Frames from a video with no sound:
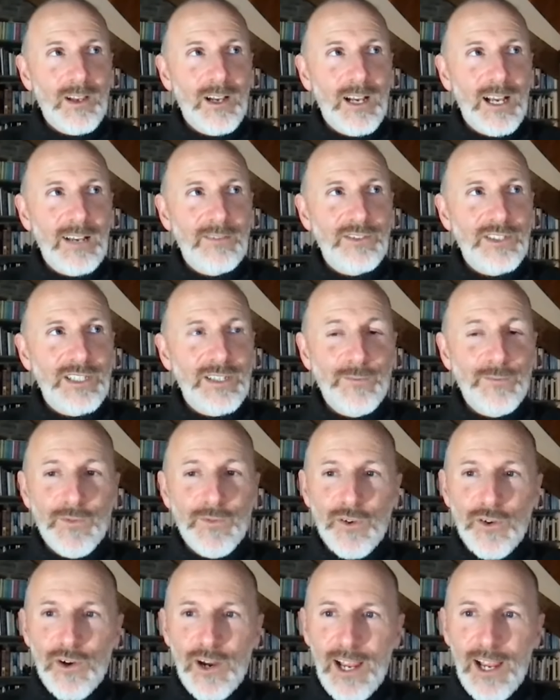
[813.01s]
I have this
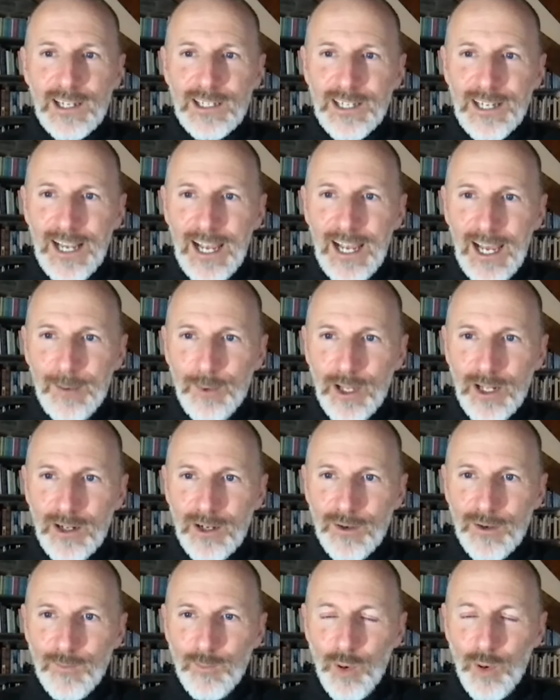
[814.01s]
infuriating habit
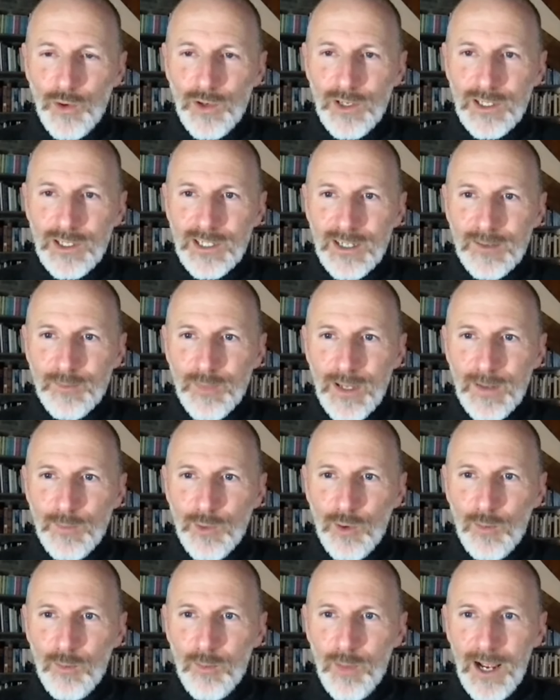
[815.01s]
of pointing
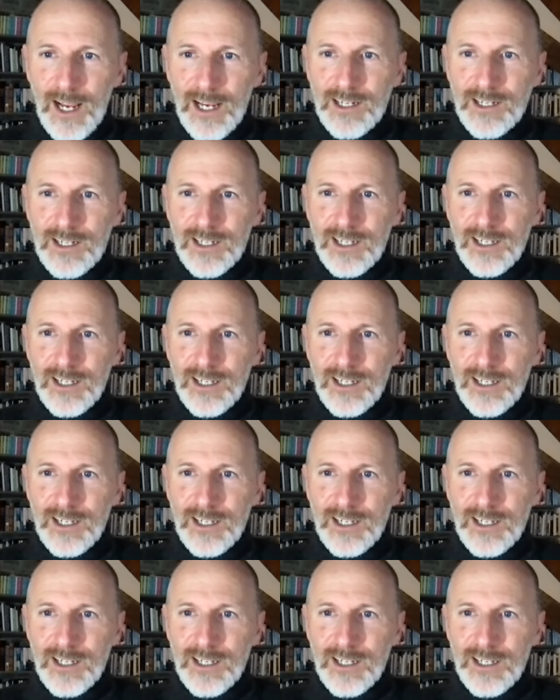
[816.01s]
people back